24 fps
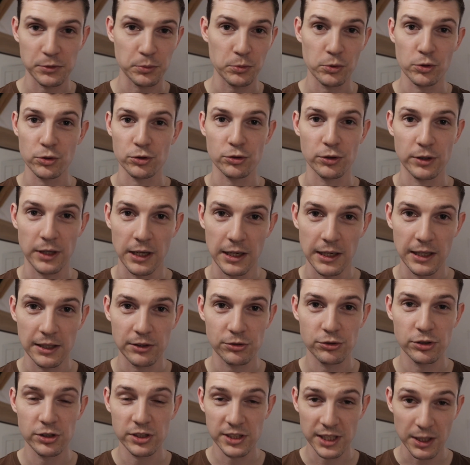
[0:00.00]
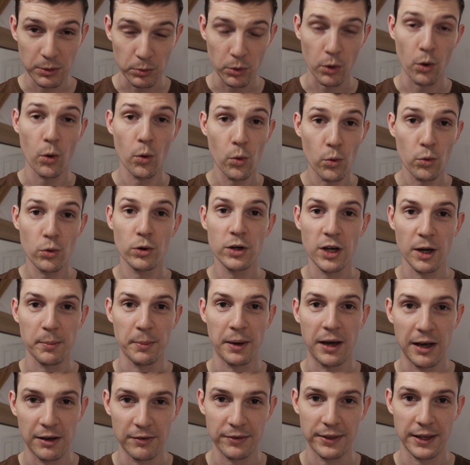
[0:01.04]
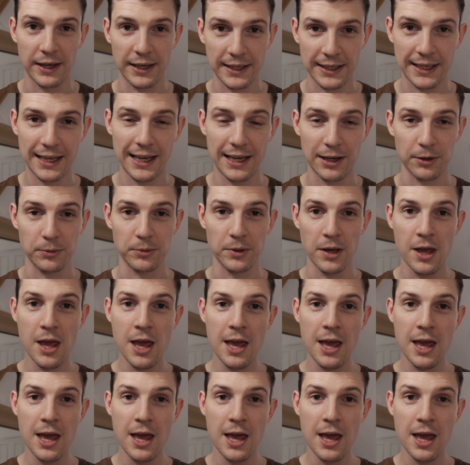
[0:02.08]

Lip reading: water and electricity, will all come out of that account.